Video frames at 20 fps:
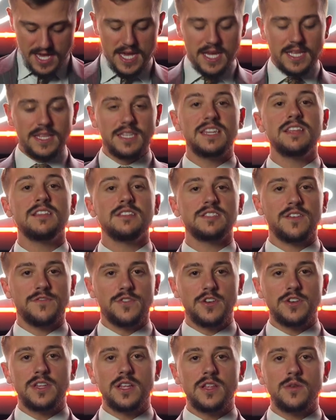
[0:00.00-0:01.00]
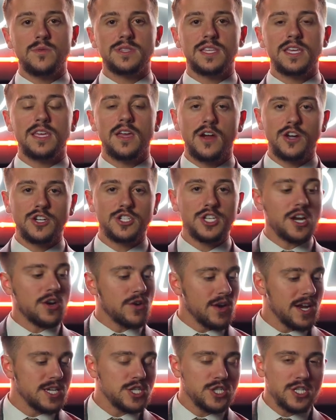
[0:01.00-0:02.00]
The deal is if you're dealing with the younger
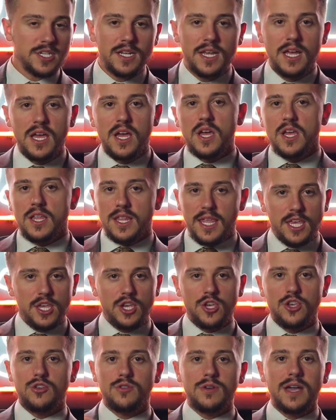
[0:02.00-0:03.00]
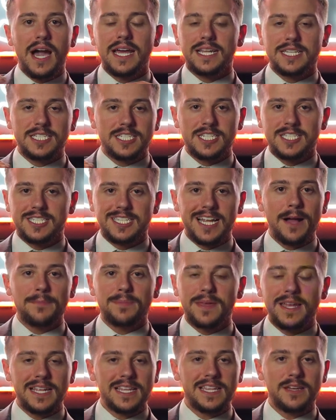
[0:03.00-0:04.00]
generation, you got to just stop
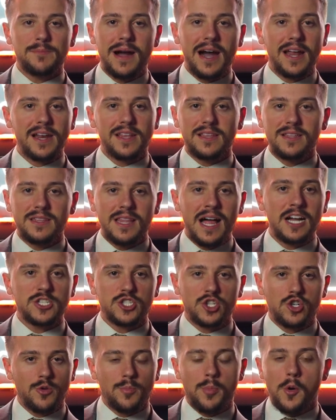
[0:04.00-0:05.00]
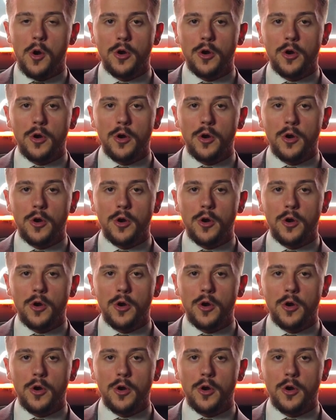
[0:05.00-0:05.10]
getting them out of the logical part